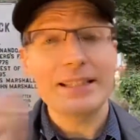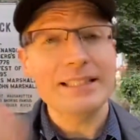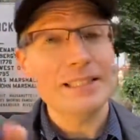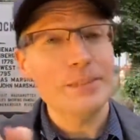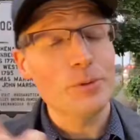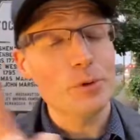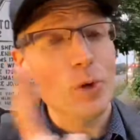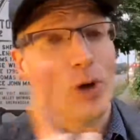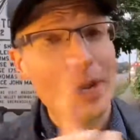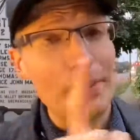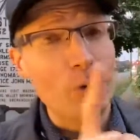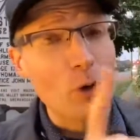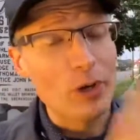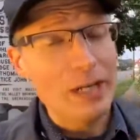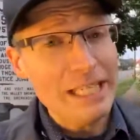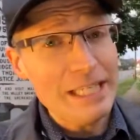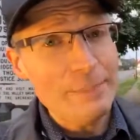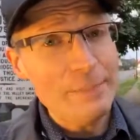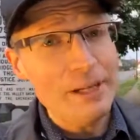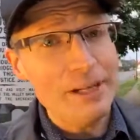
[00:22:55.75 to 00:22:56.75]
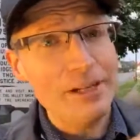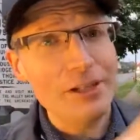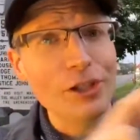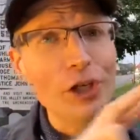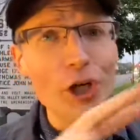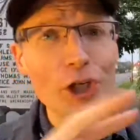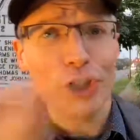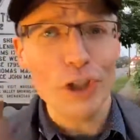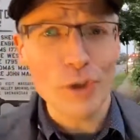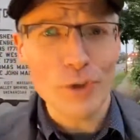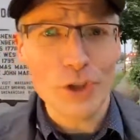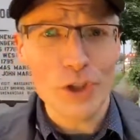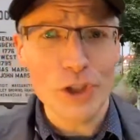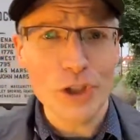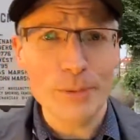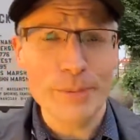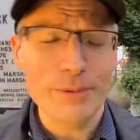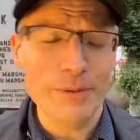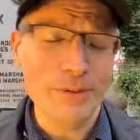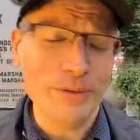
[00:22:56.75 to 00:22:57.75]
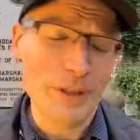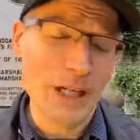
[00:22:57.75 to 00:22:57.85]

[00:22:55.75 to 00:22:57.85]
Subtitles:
to subscribe to our email or YouTube,